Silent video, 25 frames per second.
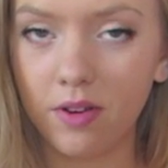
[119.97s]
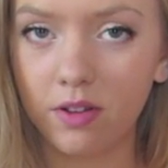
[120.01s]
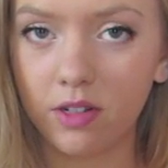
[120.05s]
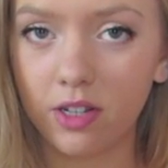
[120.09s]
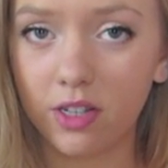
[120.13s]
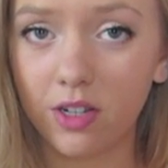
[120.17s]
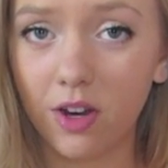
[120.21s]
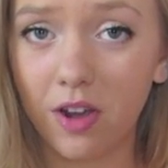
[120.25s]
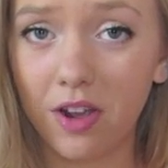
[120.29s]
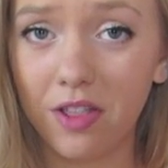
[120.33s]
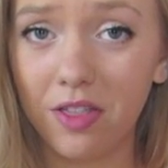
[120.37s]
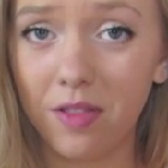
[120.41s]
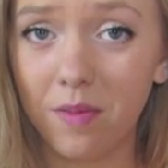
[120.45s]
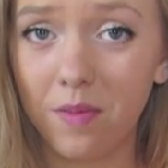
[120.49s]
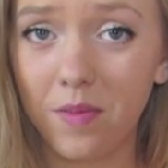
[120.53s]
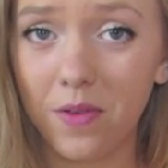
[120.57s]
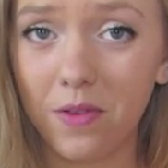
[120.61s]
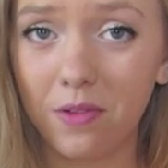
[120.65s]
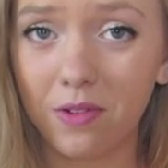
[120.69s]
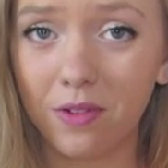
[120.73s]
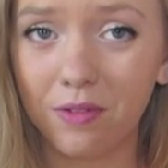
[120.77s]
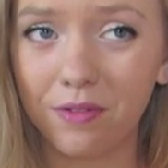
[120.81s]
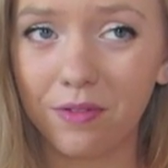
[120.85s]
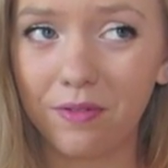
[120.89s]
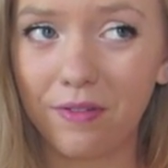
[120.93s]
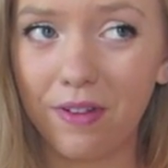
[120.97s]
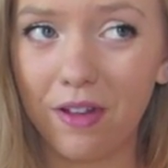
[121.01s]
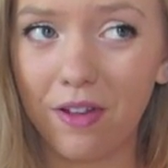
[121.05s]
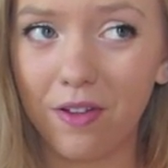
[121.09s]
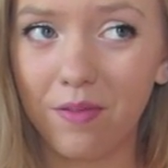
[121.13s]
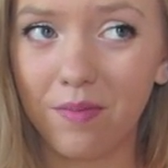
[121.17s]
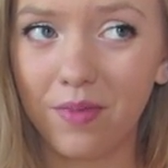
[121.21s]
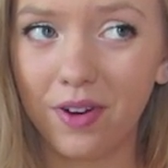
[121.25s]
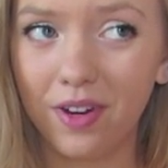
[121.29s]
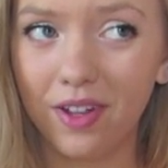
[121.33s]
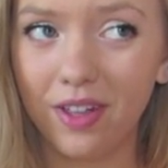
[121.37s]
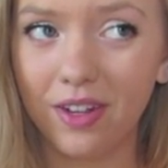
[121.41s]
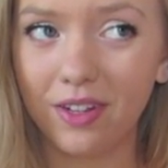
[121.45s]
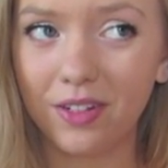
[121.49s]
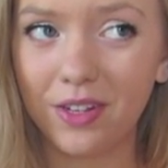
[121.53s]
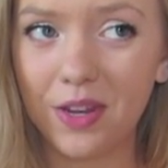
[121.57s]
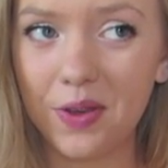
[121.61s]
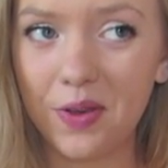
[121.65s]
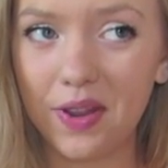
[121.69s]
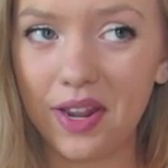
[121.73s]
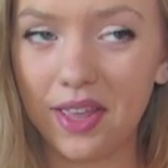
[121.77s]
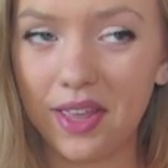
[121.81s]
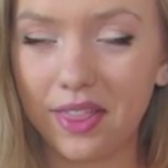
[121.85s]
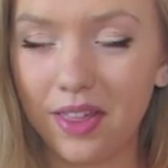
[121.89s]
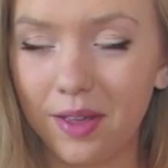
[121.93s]
just not in the mood to film or like
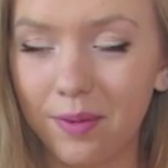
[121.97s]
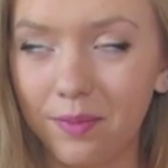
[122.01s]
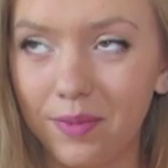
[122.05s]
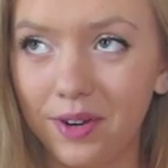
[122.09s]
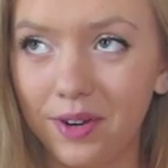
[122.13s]
do anything